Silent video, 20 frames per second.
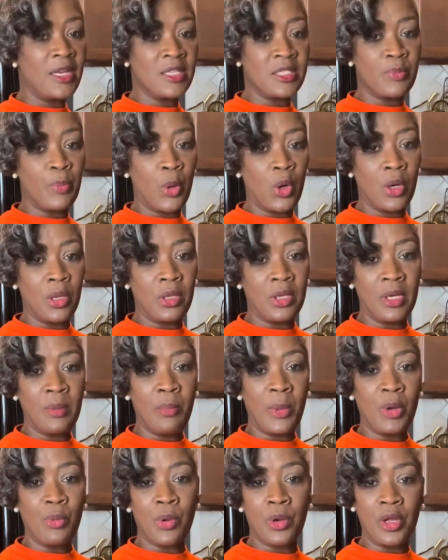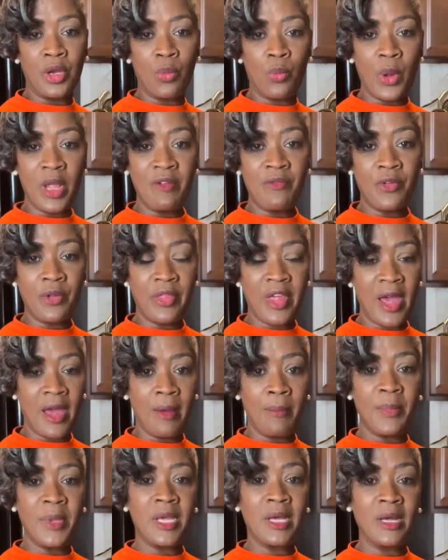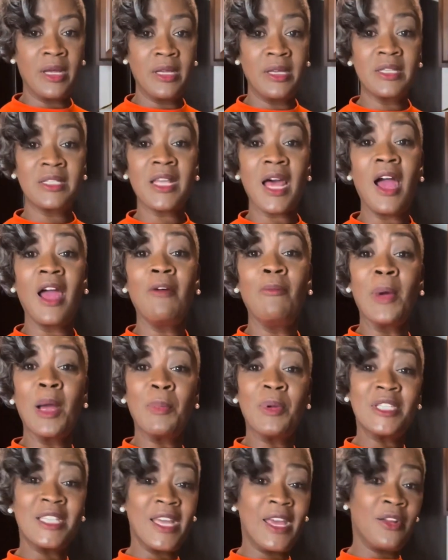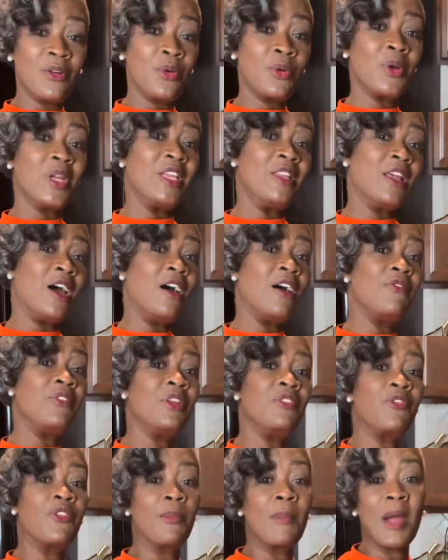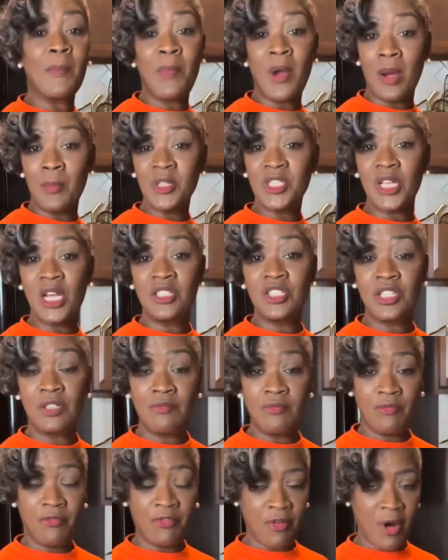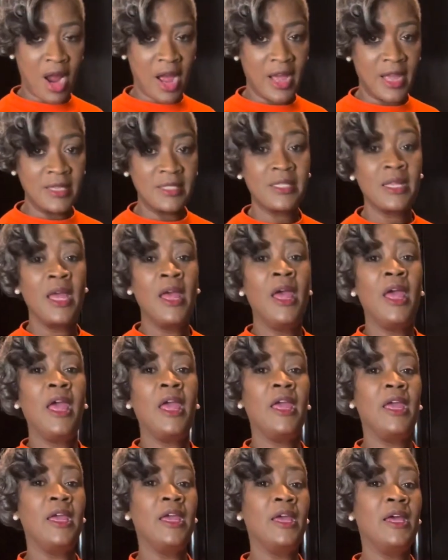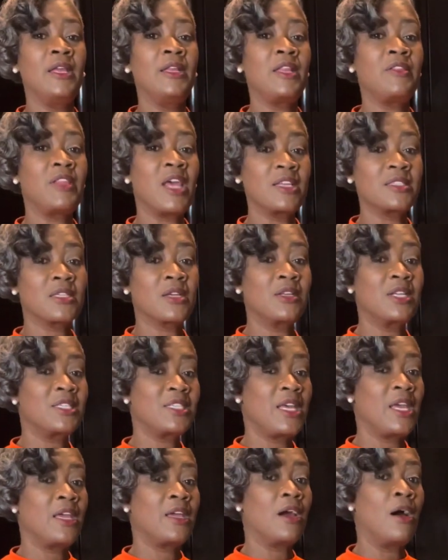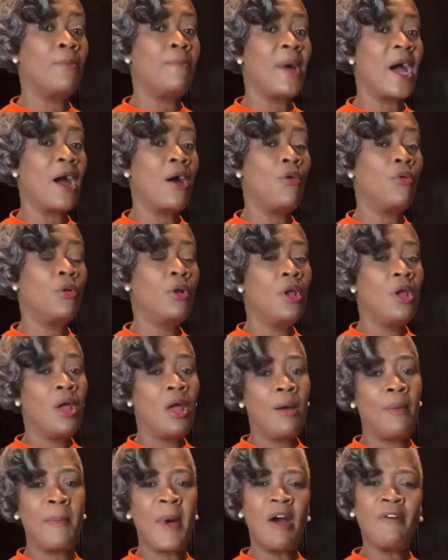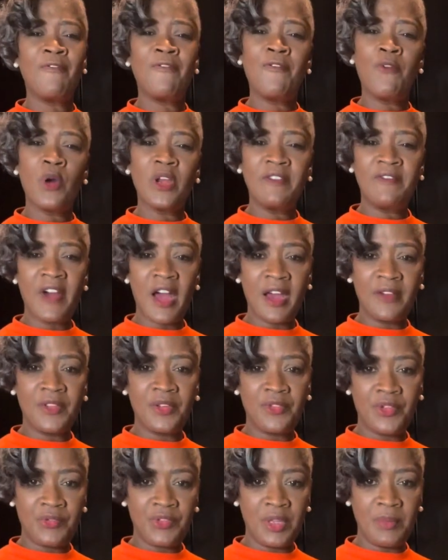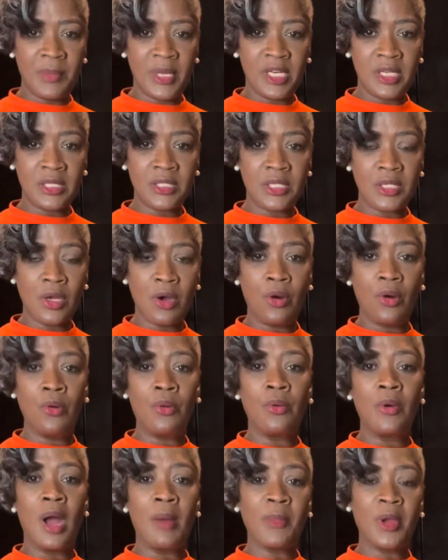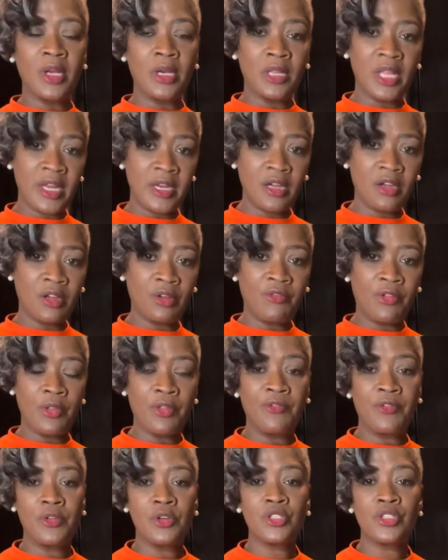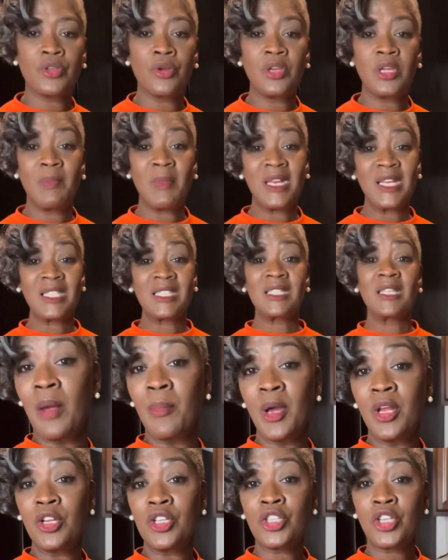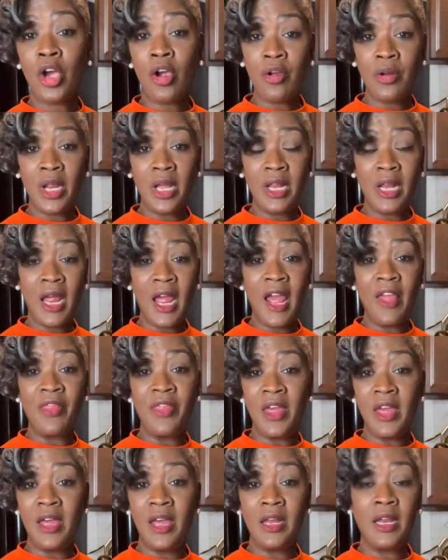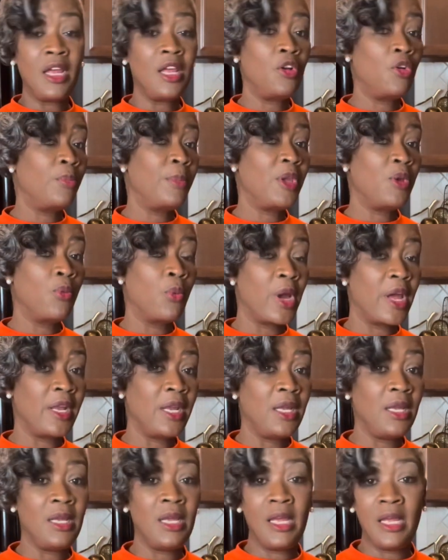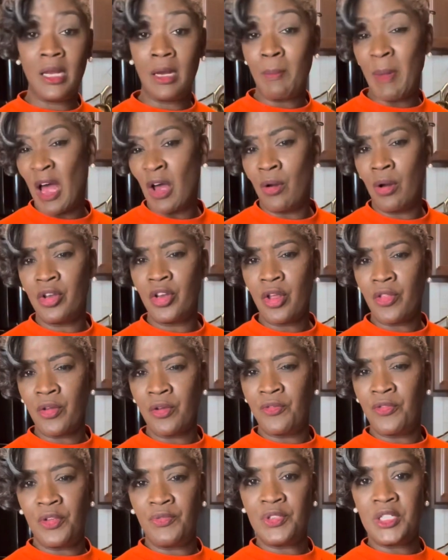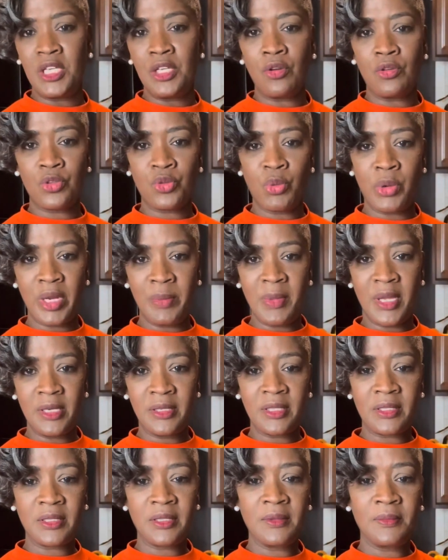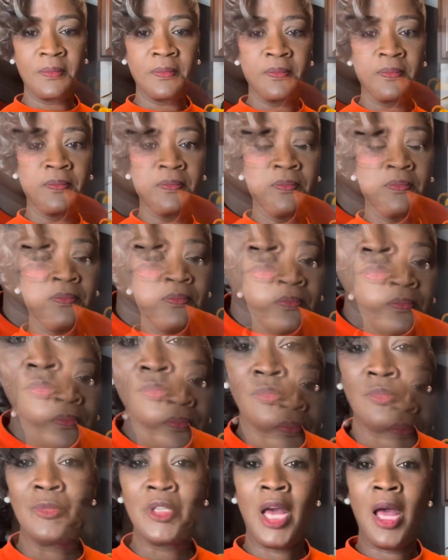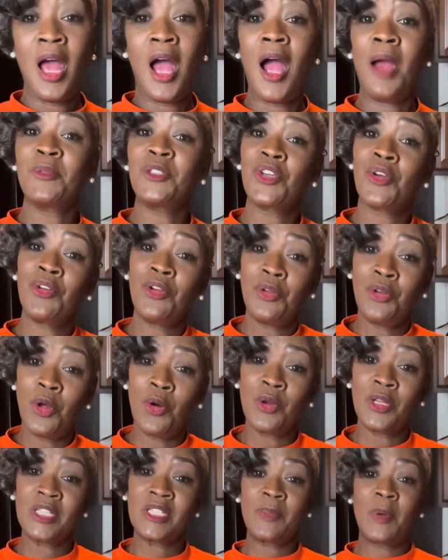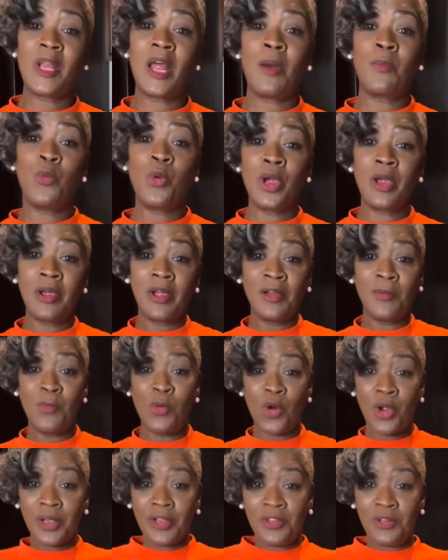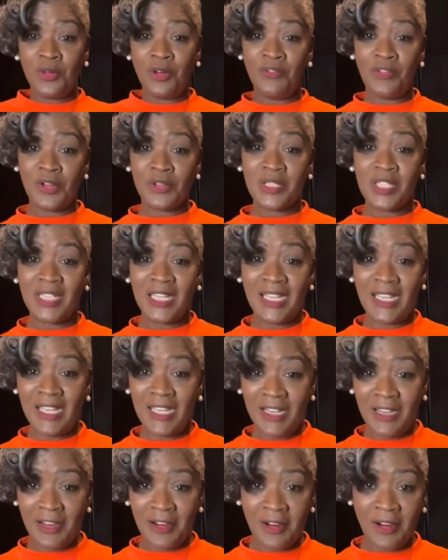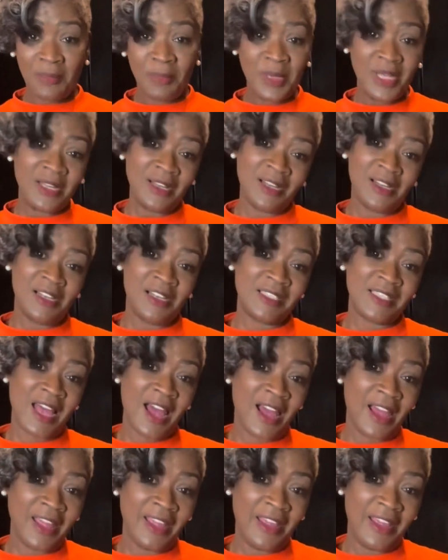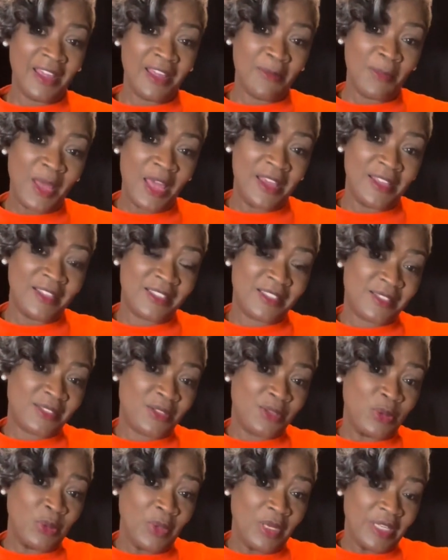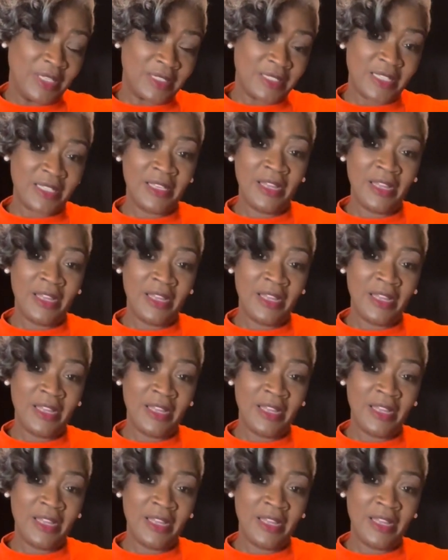is boiling, but we're gonna wait for that because I have my potato in the oven for my Parmesan fries, and that's gonna take about about 45 to 50 minutes. So I'm gonna let it cook for the first 30 minutes and I'm gonna turn it and then it'll be ready in about another 15 or 20 minutes. I'm sure you noticed, but I'm wearing Morgan University gear because I am a student.